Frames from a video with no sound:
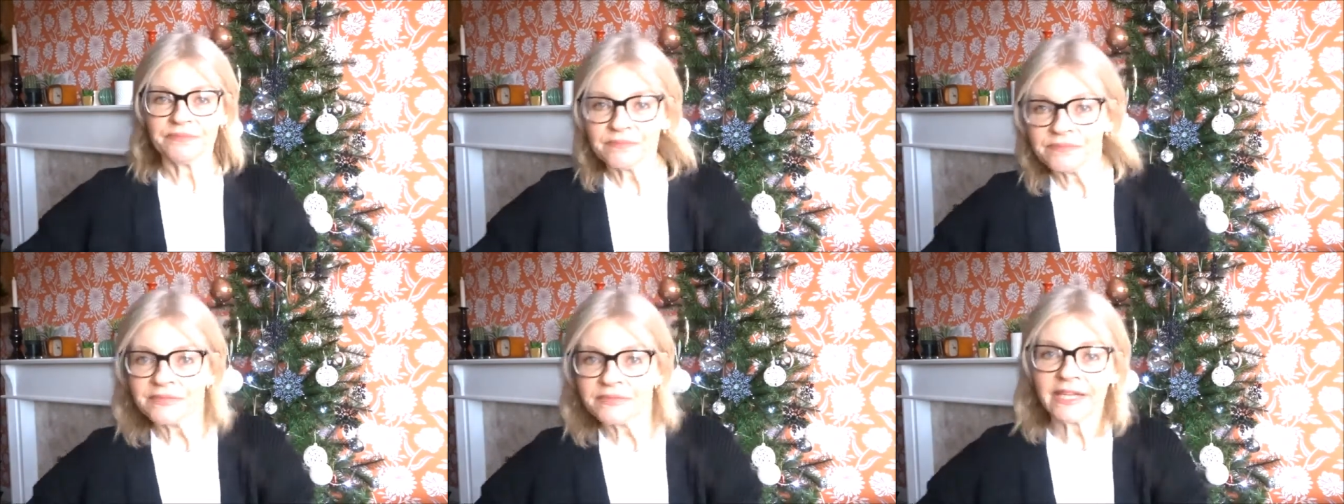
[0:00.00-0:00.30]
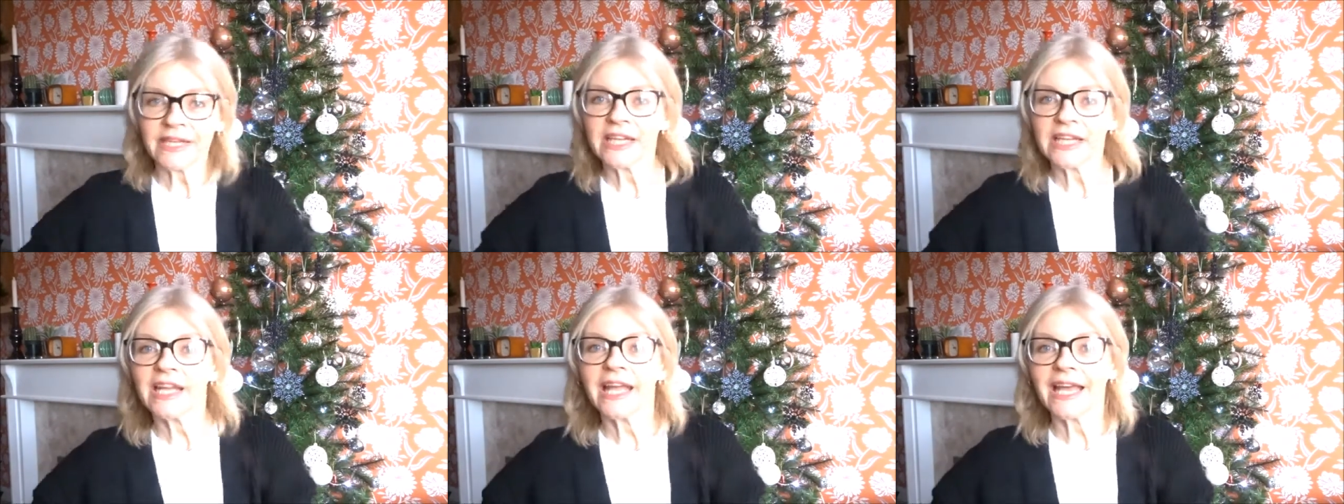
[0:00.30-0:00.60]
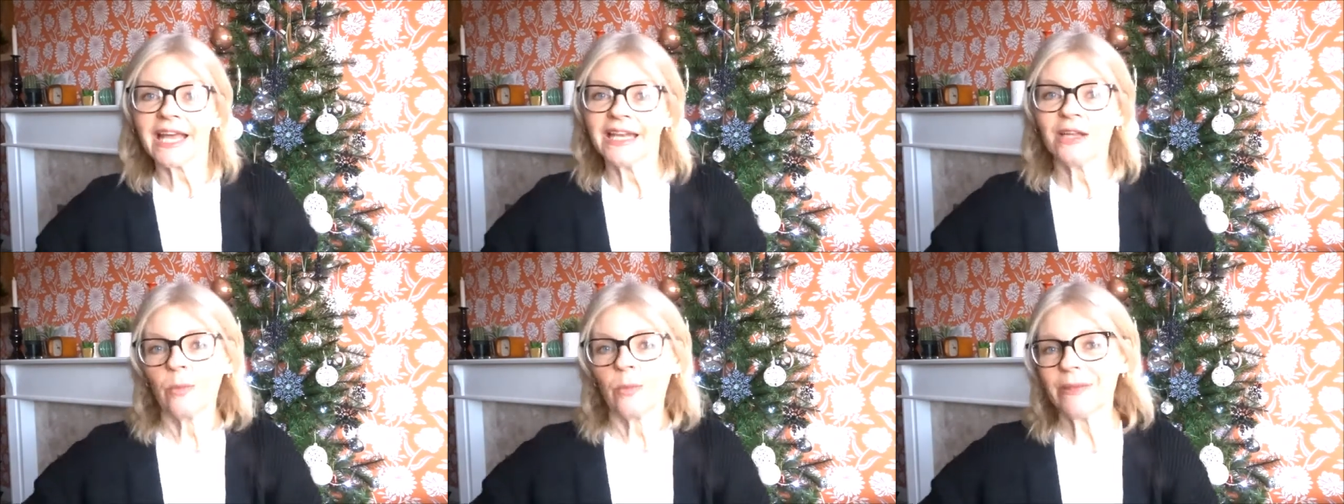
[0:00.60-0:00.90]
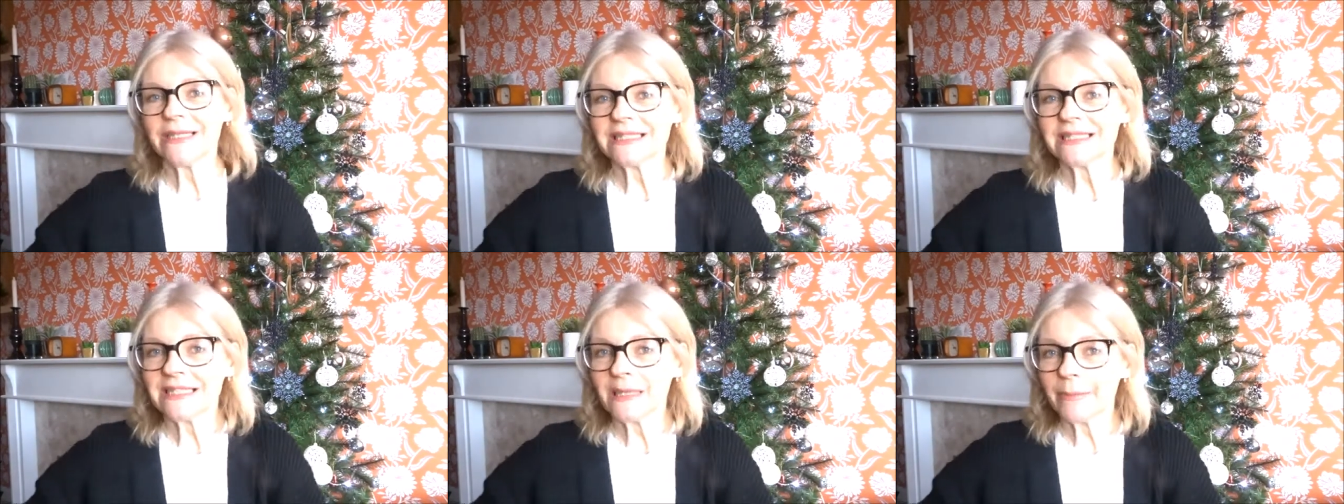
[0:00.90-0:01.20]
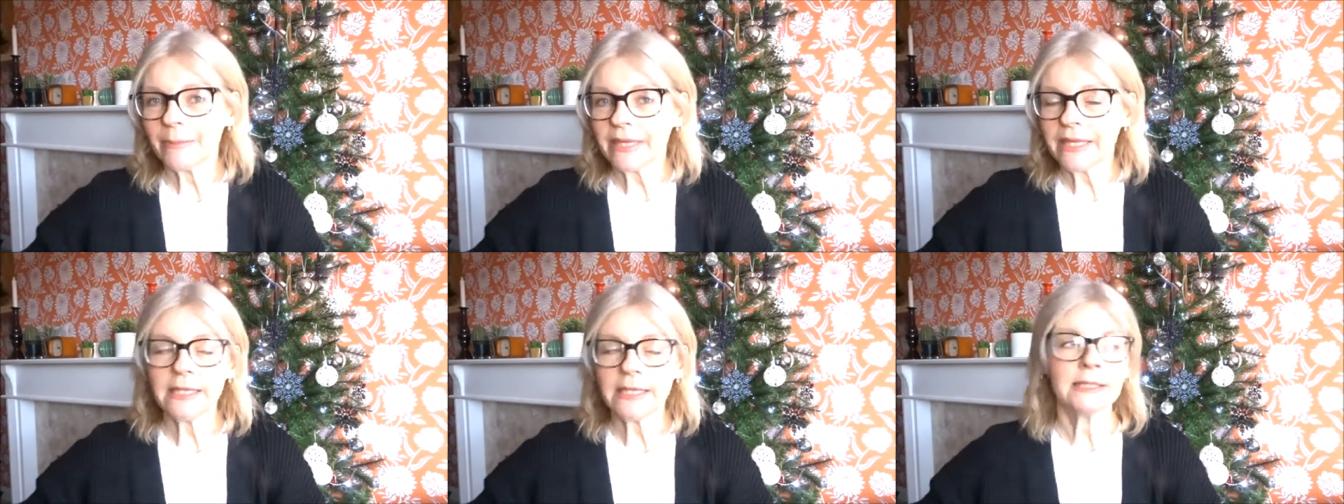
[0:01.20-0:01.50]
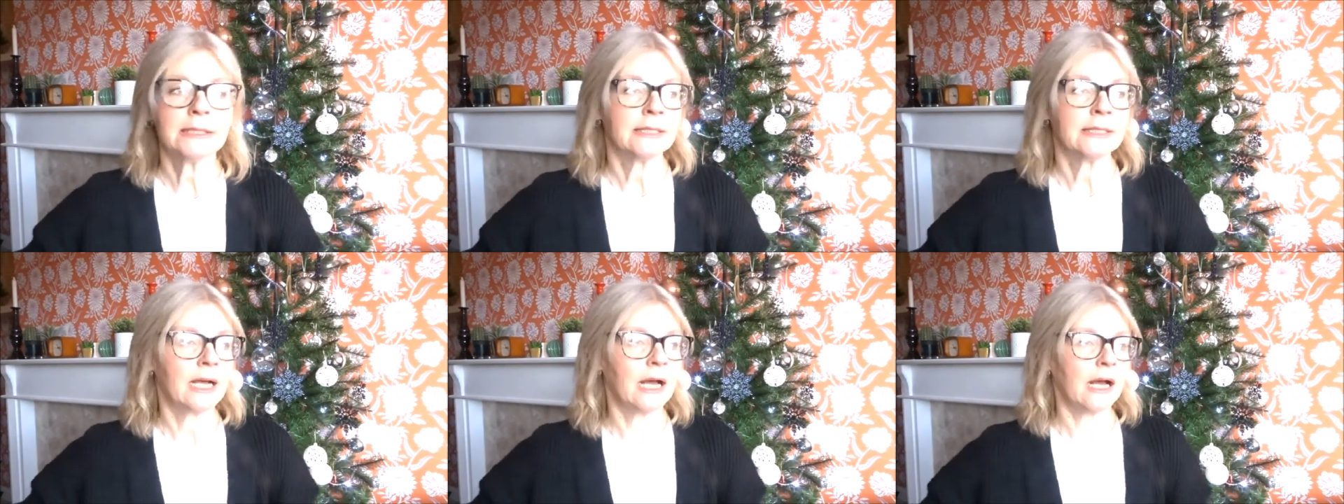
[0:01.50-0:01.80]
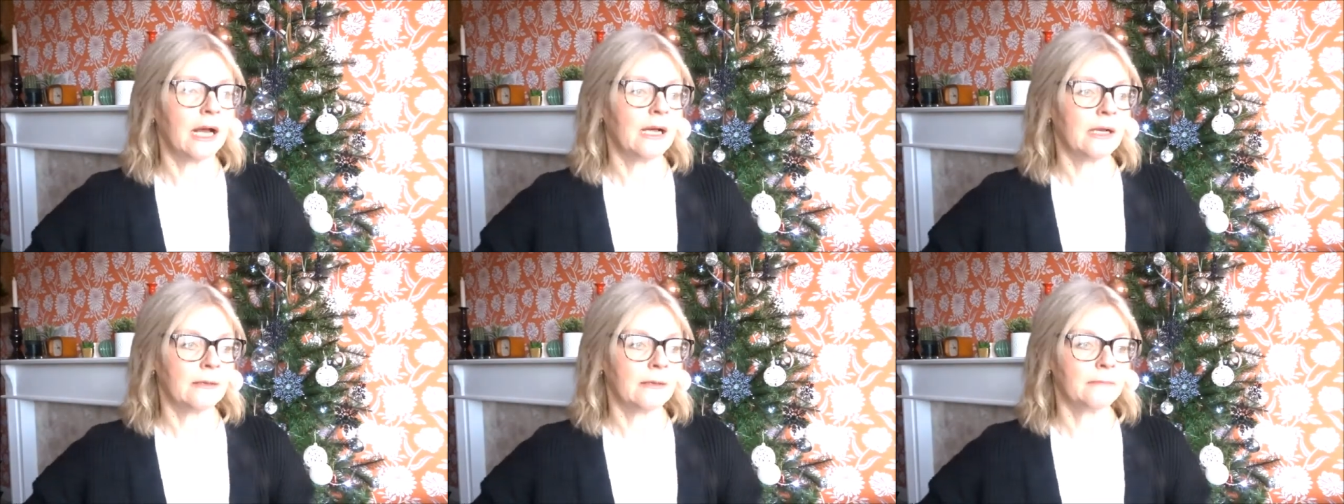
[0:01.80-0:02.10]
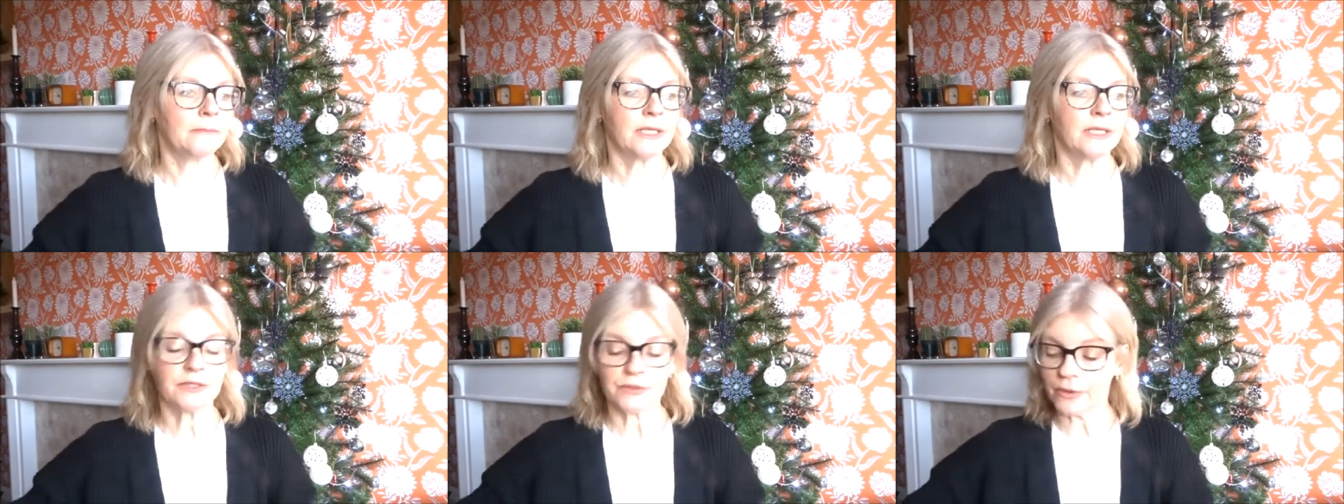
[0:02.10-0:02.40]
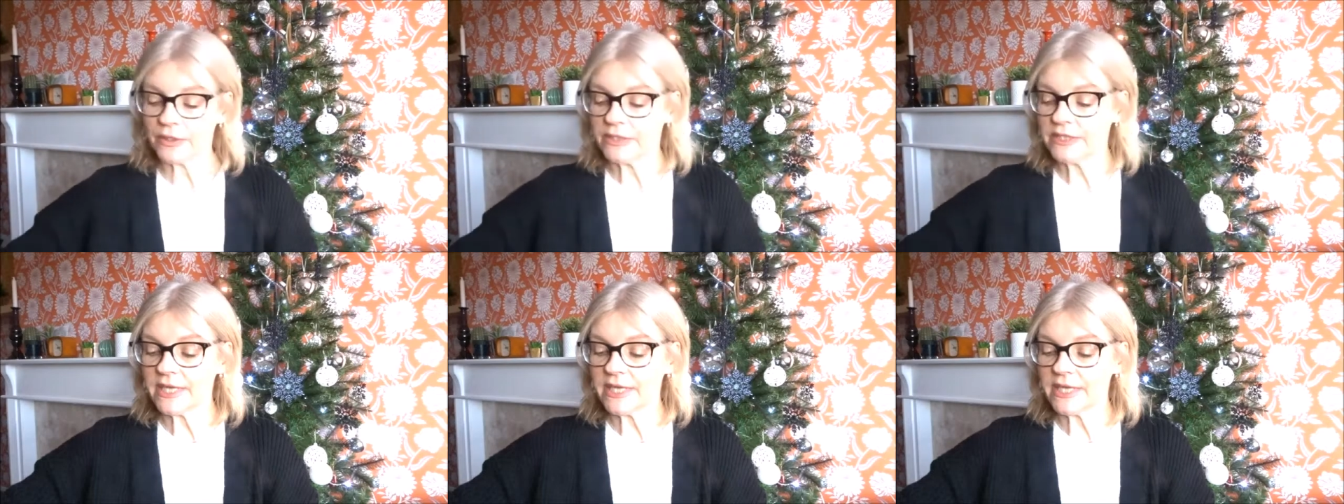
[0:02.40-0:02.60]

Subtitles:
then it can get a little bit slippy. So I